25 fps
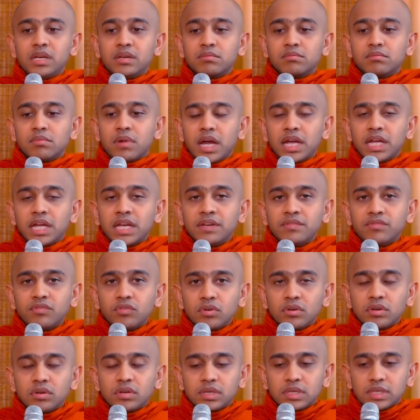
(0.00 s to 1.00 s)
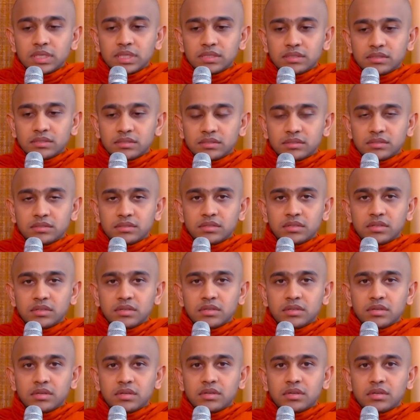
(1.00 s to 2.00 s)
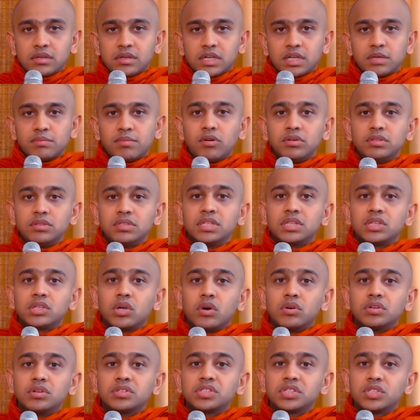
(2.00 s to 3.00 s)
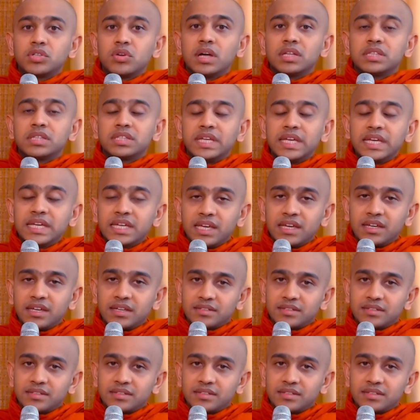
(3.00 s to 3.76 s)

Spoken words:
mindful about the thoughts you are thinking,